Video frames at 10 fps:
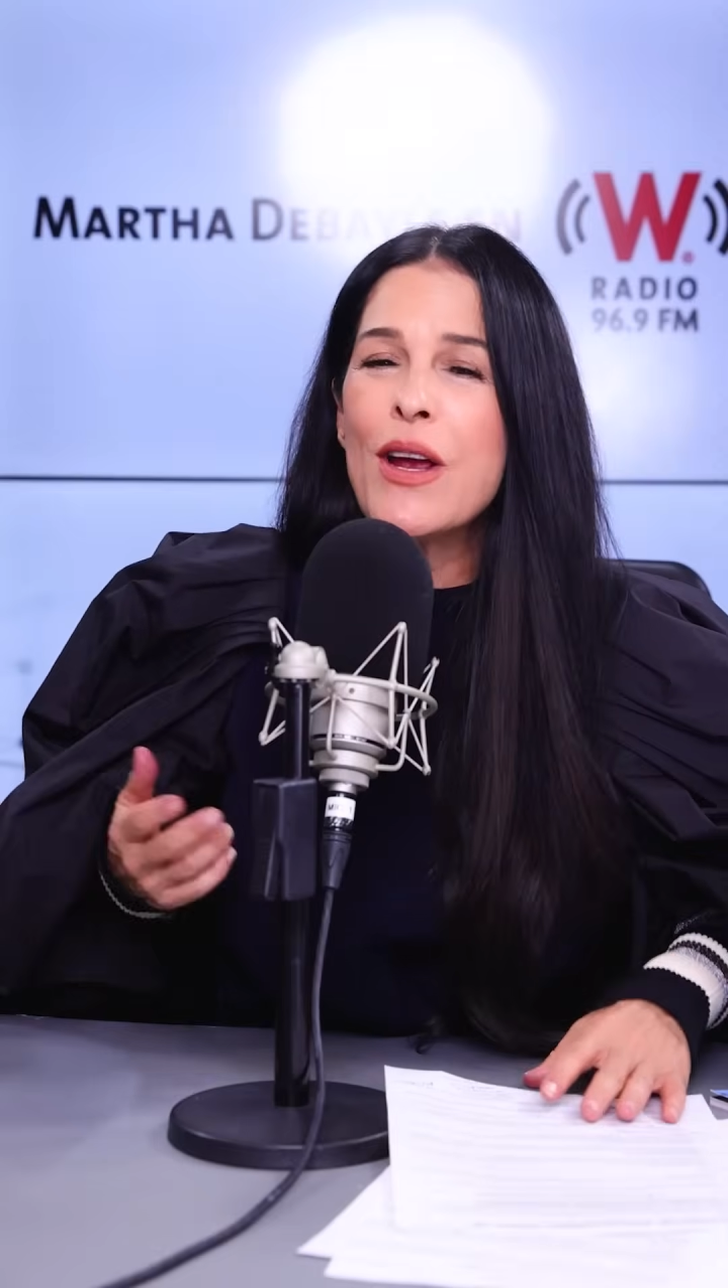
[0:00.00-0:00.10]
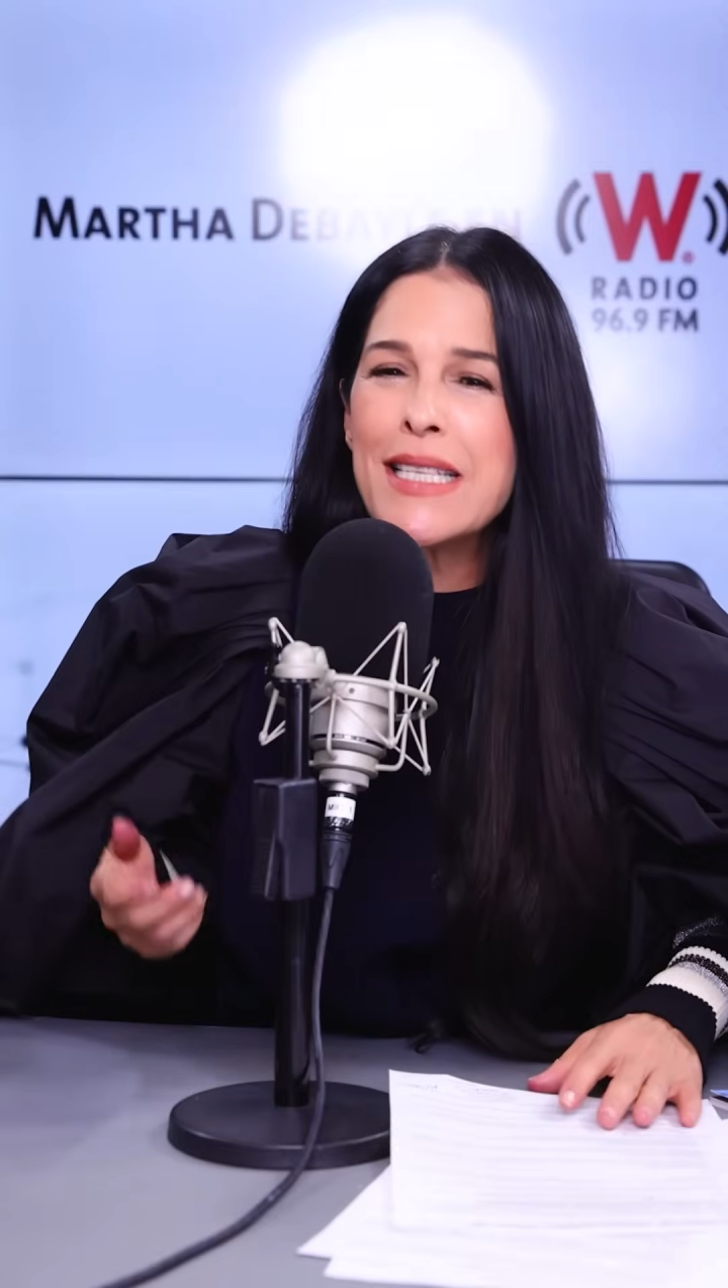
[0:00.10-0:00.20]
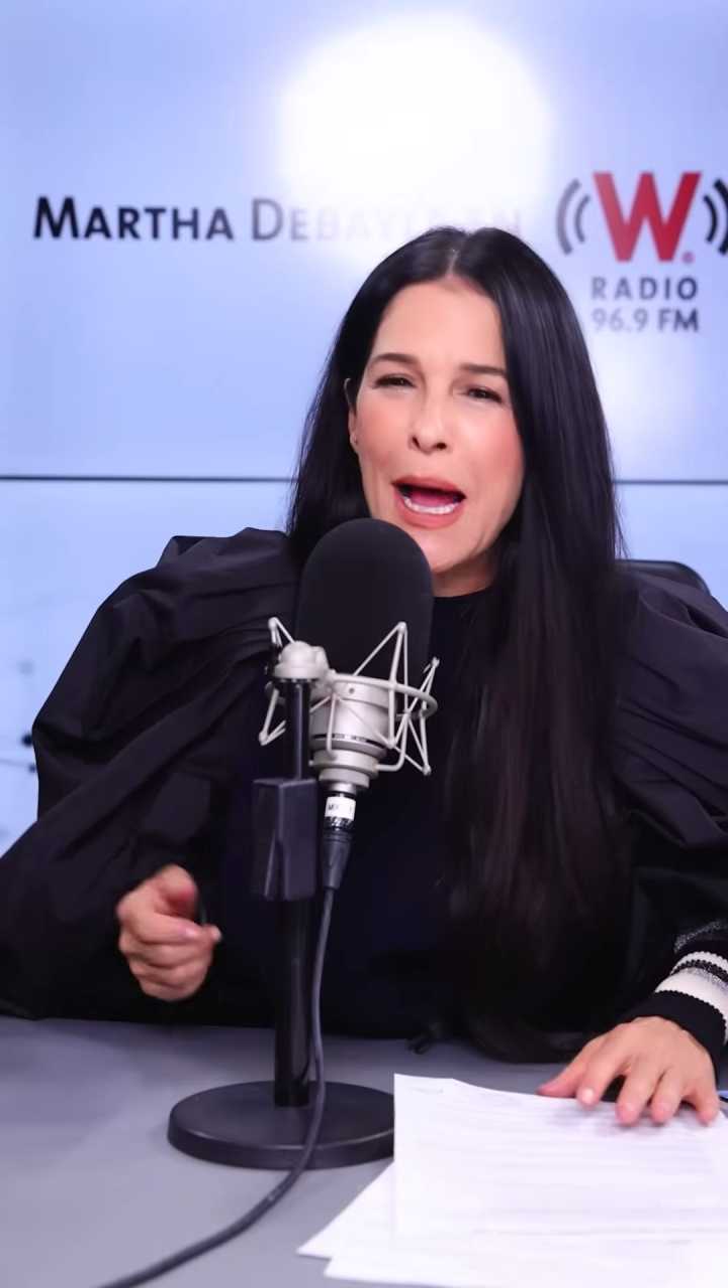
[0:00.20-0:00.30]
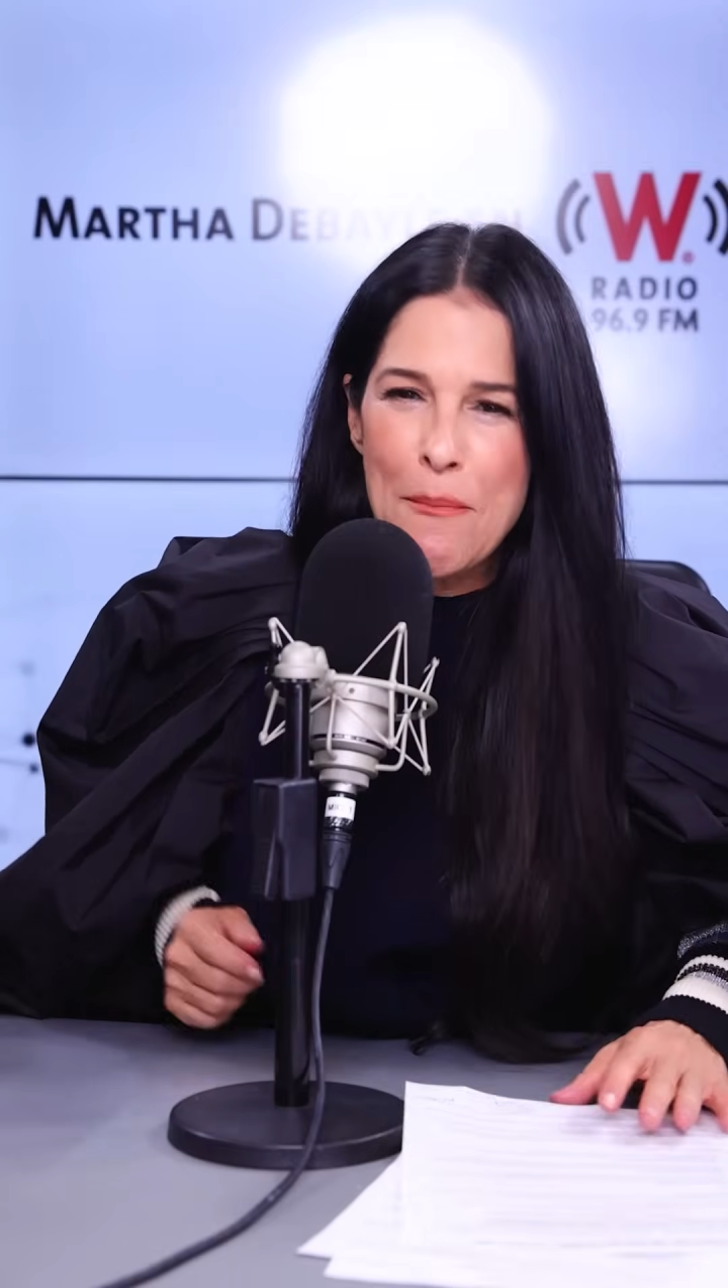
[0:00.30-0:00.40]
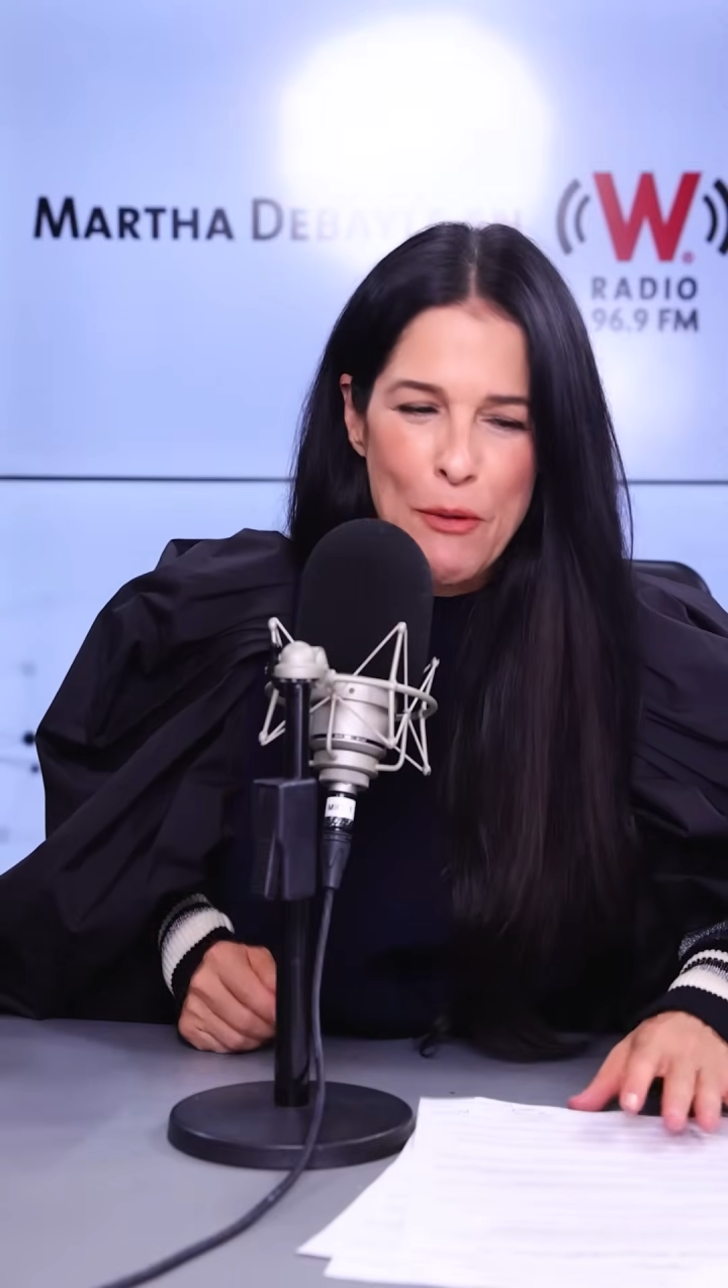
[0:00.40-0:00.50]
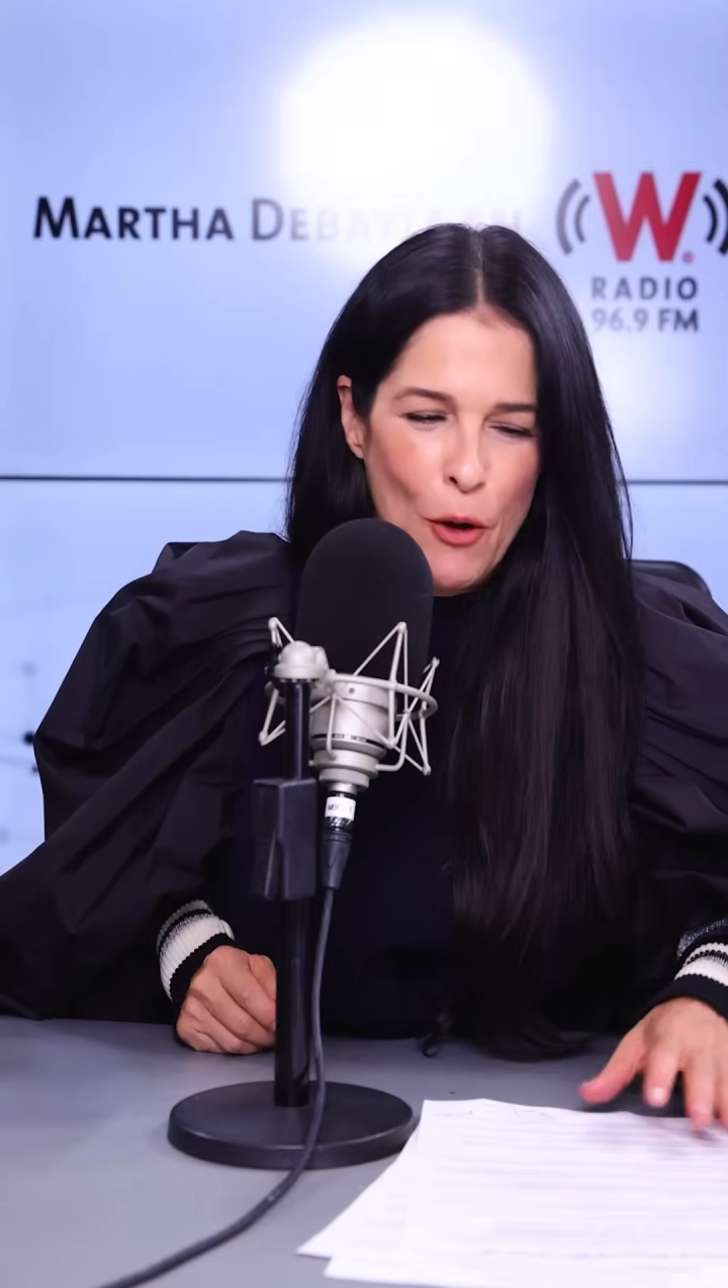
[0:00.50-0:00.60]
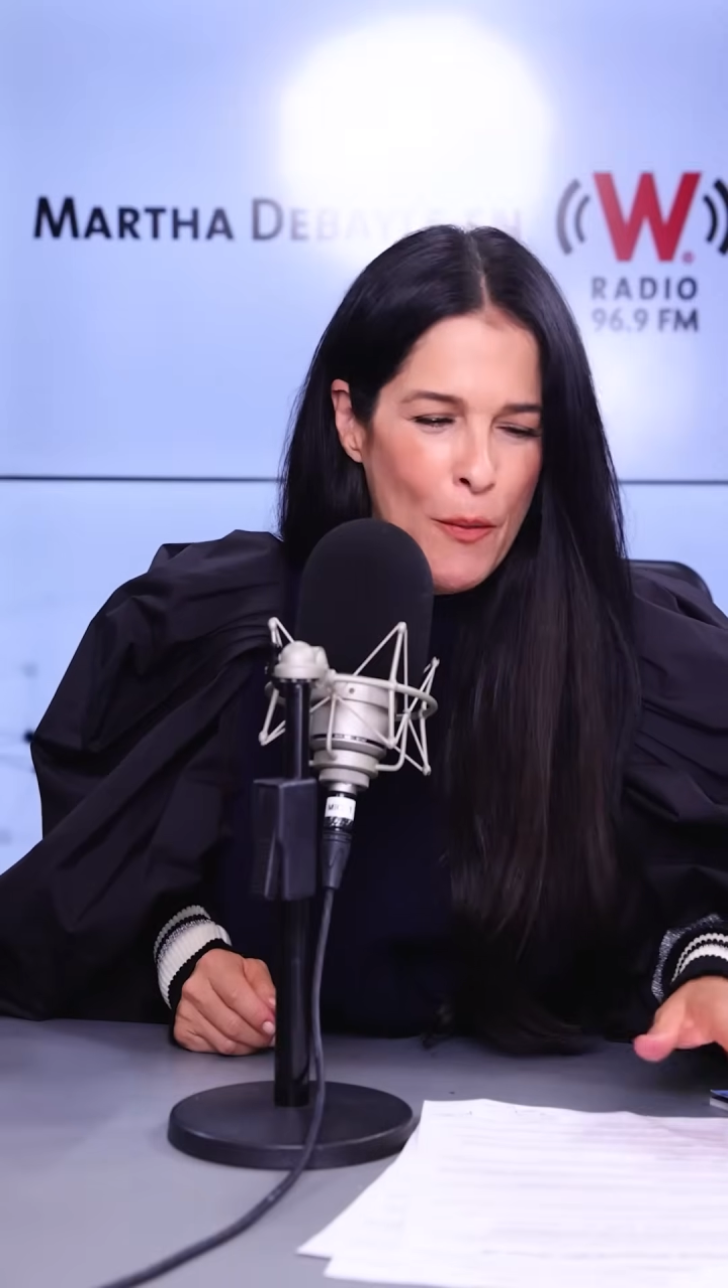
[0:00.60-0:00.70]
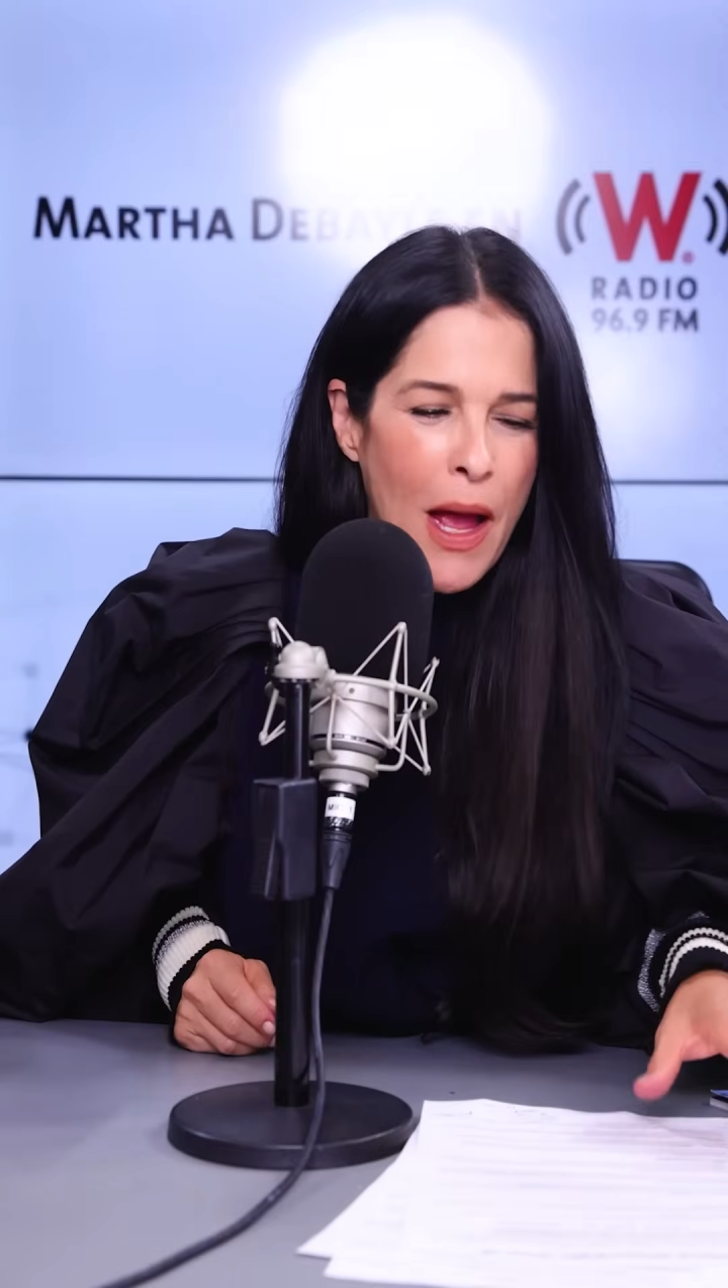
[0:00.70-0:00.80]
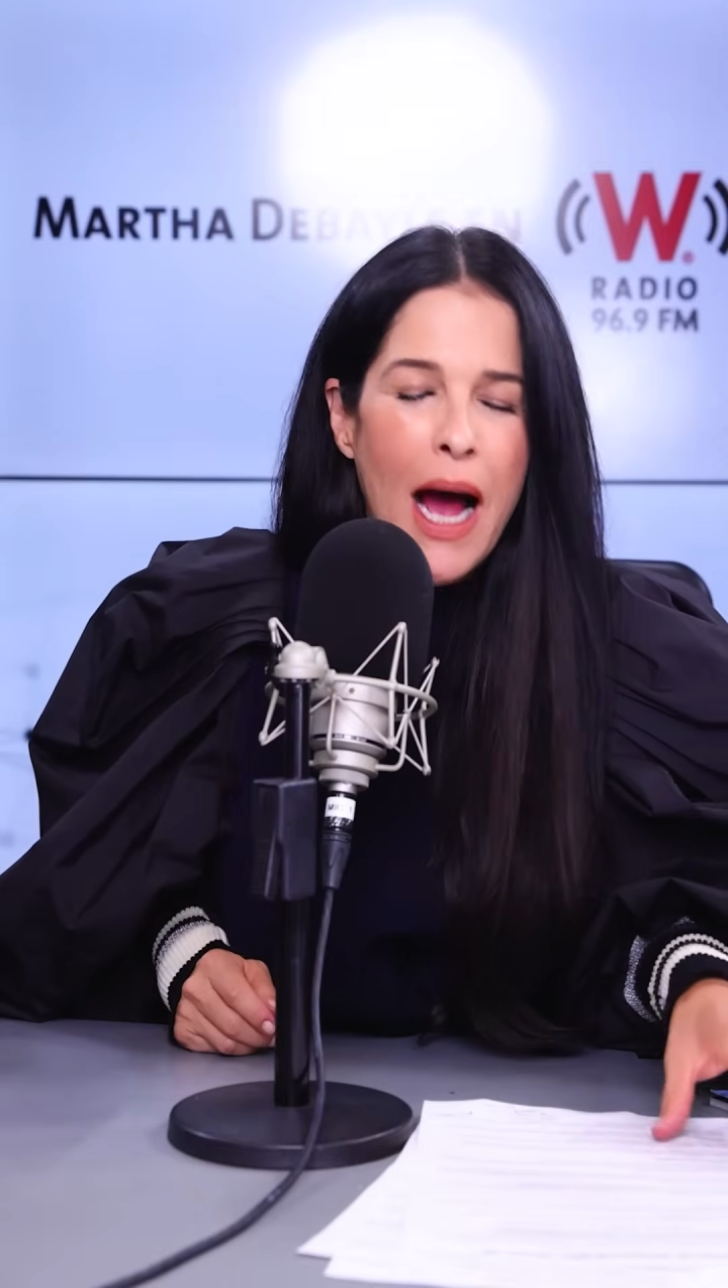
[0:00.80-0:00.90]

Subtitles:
example,